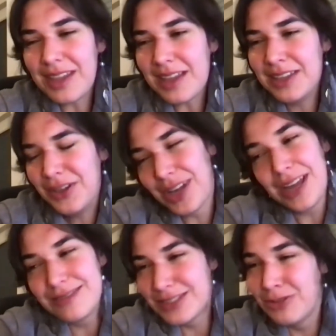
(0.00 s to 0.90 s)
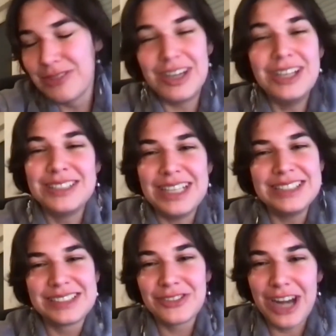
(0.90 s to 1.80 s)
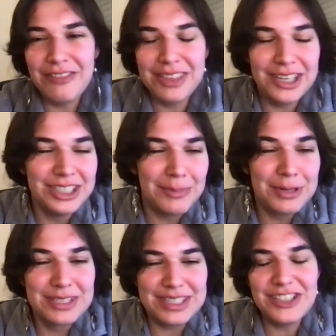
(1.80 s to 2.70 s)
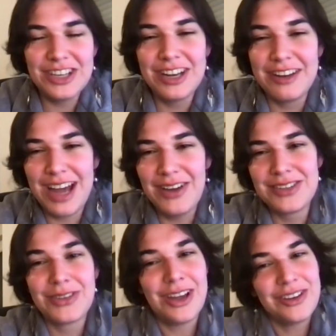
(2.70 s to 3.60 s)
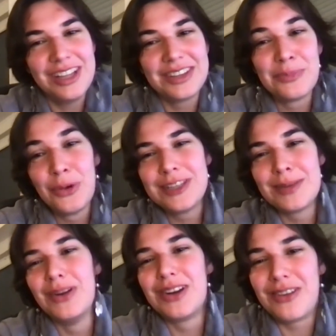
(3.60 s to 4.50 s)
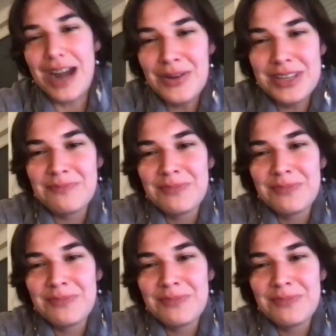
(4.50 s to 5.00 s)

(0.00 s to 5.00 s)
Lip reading: You can do a very nice graph theory optimization on how to calculate the multimodal route.